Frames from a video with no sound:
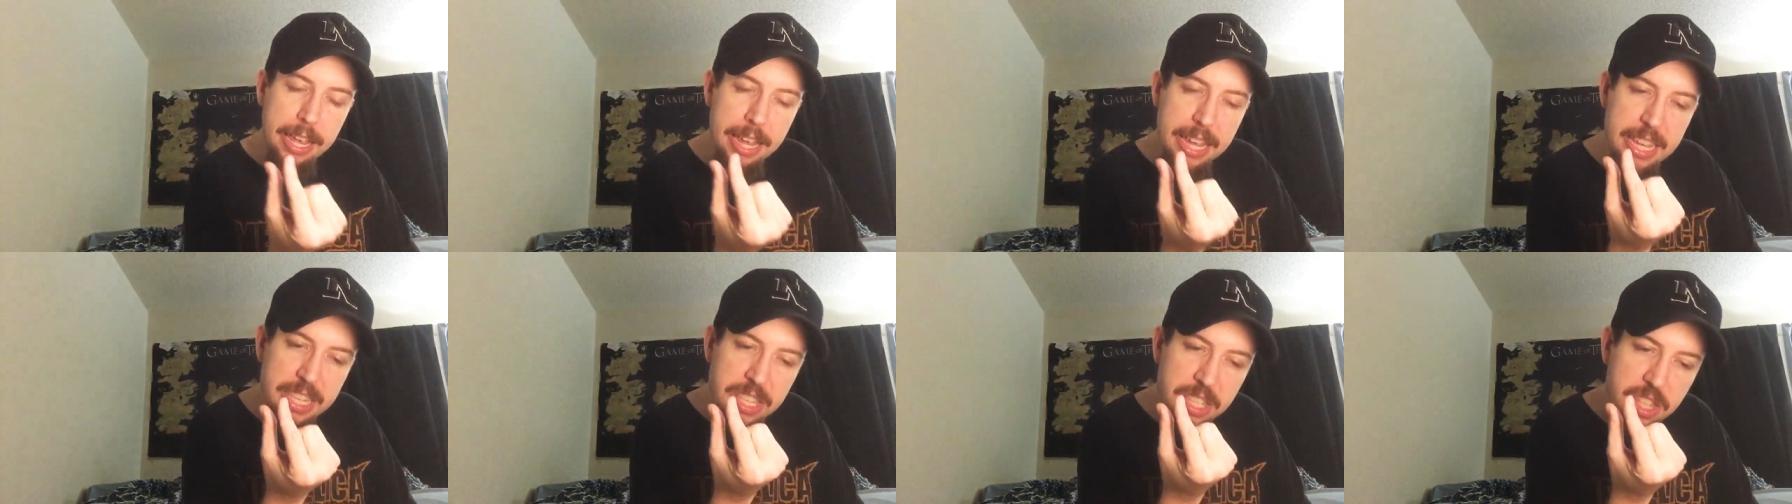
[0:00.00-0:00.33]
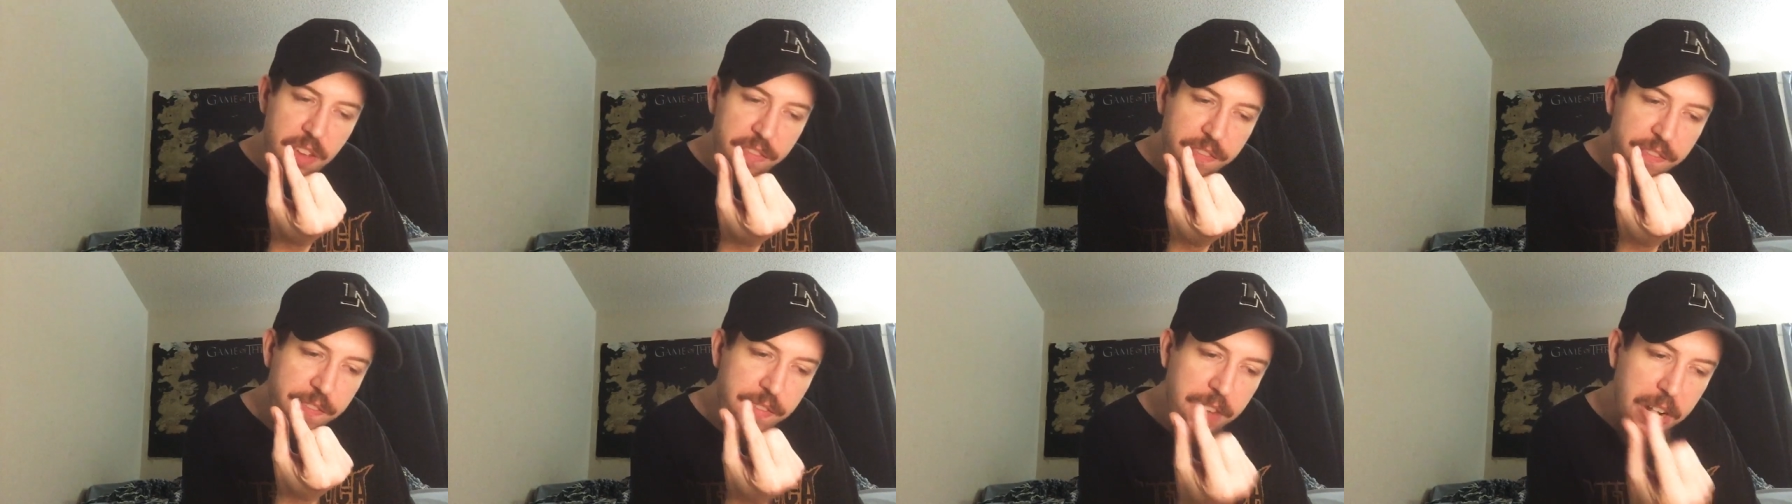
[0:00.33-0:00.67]
is
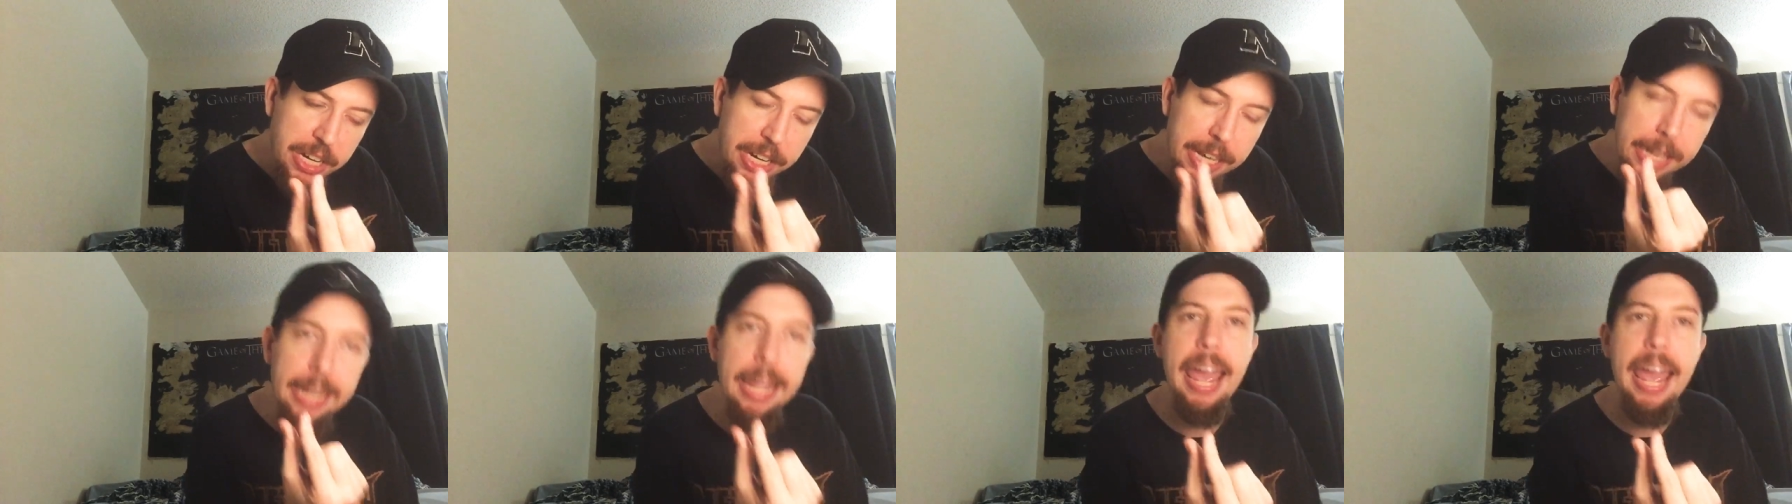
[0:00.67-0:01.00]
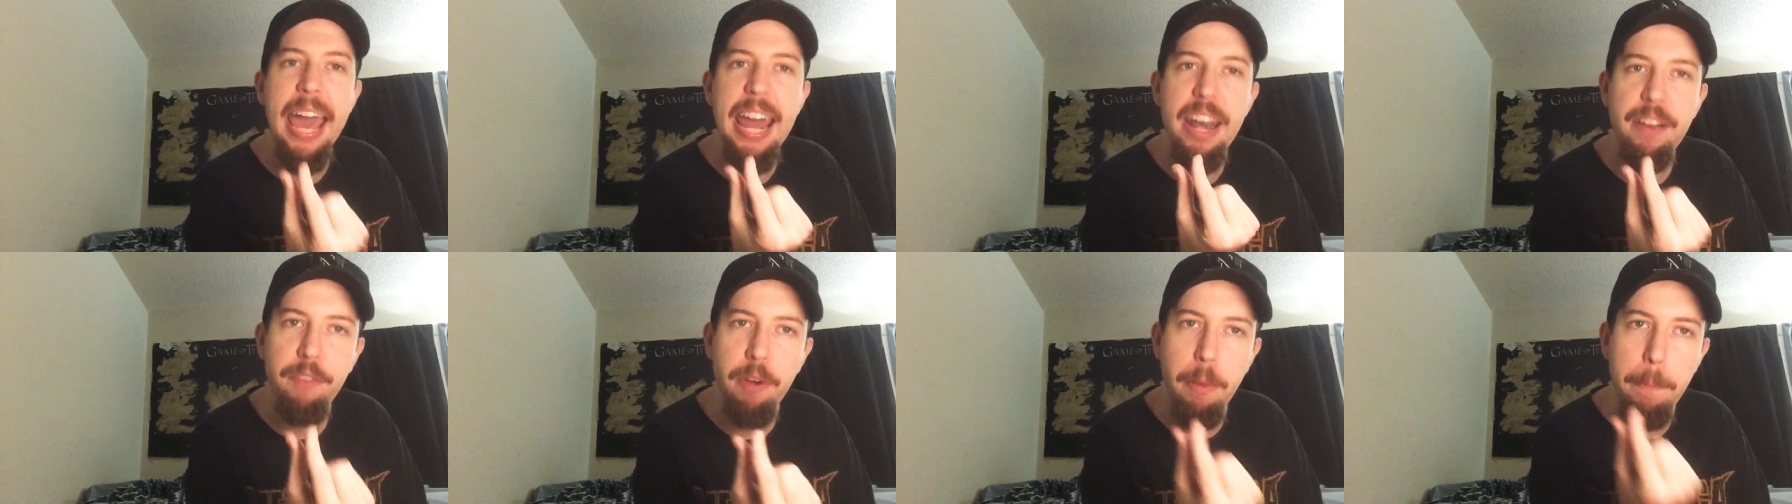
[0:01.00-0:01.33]
the fucking
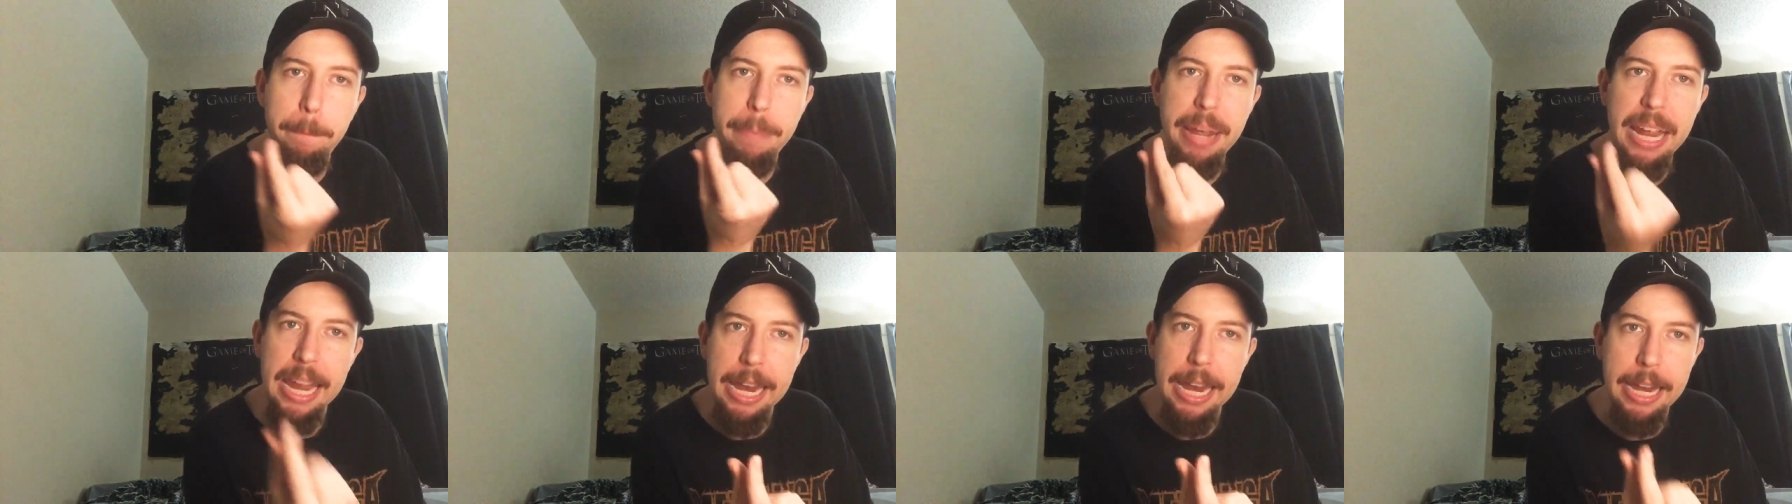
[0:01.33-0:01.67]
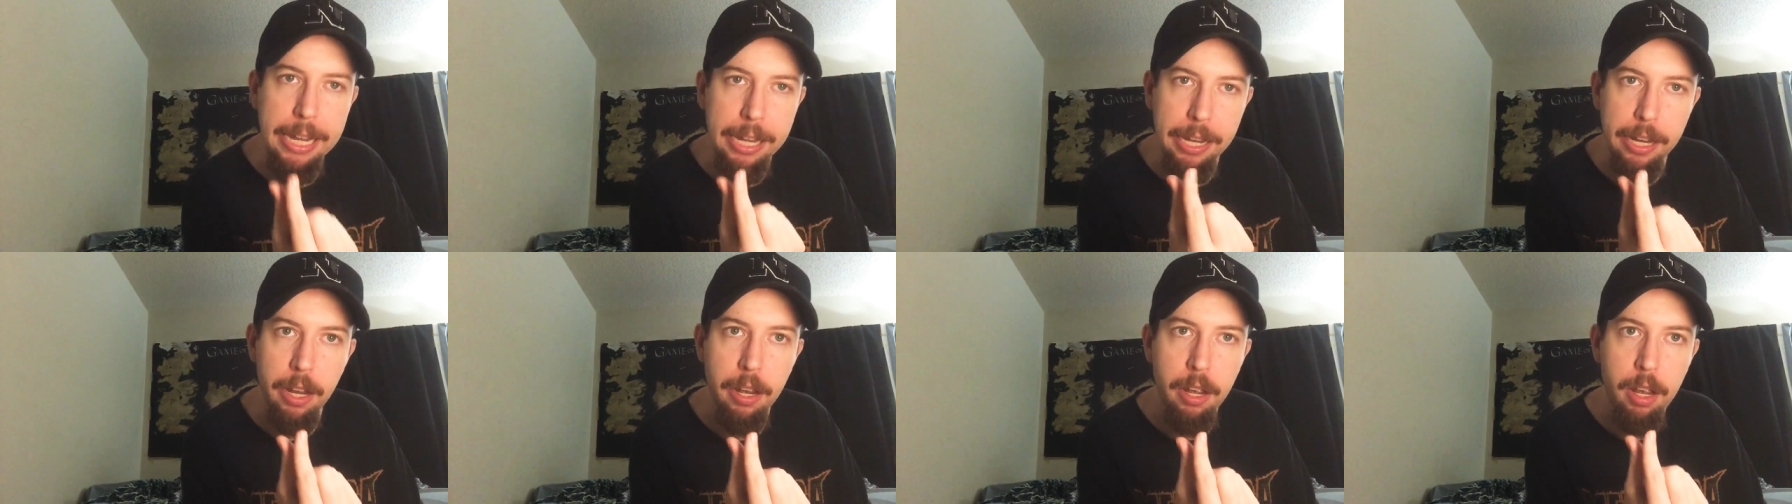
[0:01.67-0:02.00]
head of a
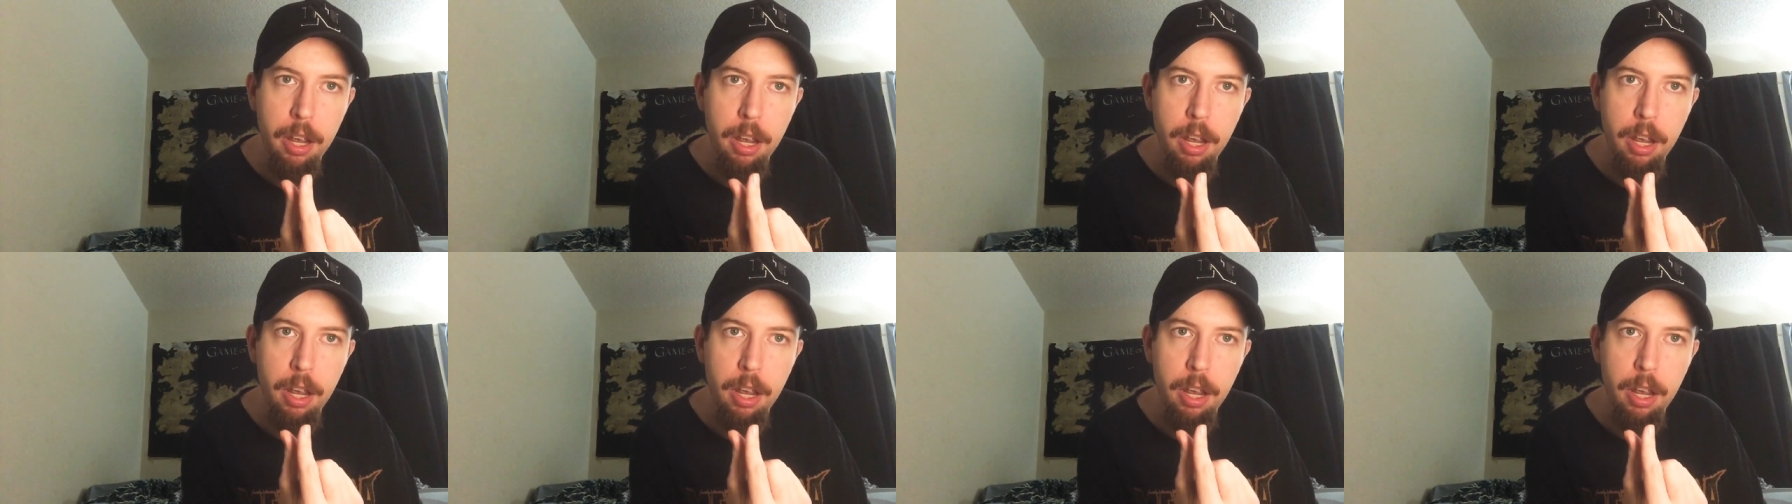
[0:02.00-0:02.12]
pin